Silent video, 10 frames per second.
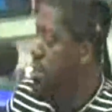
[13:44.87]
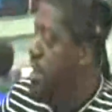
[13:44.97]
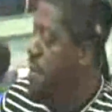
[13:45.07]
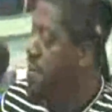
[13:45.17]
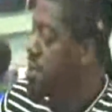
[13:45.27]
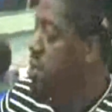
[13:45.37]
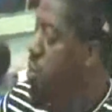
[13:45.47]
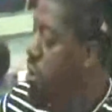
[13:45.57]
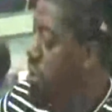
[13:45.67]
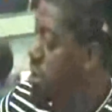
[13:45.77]
that be
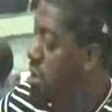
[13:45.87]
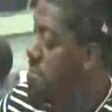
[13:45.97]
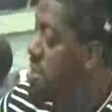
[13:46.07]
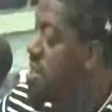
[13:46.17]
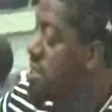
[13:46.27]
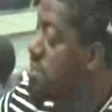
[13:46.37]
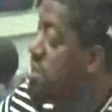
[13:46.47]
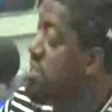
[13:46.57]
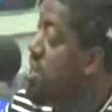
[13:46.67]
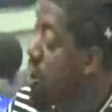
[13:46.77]
doing comedians
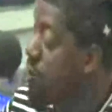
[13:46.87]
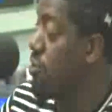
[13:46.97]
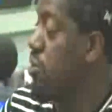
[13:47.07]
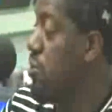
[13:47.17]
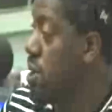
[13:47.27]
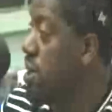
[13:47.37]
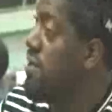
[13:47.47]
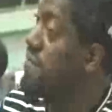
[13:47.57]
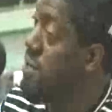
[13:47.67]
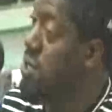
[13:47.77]
material in
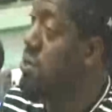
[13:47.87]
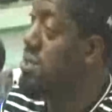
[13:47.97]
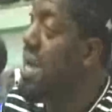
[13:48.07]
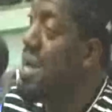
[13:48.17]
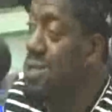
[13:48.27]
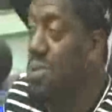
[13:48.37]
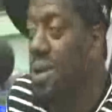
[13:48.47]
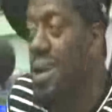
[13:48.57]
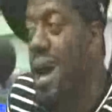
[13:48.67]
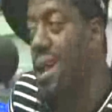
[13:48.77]
their videos. That's
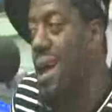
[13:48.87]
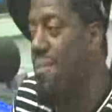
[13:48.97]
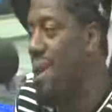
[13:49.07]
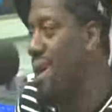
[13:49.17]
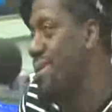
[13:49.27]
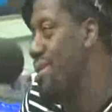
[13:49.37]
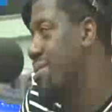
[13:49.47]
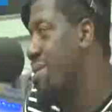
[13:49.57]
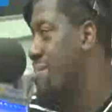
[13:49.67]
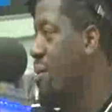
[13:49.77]
what kind of, I be like, yo,
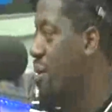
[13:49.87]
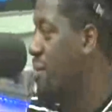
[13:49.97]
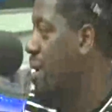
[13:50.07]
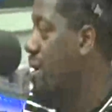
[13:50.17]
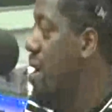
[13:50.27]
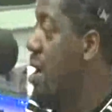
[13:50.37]
come on, man.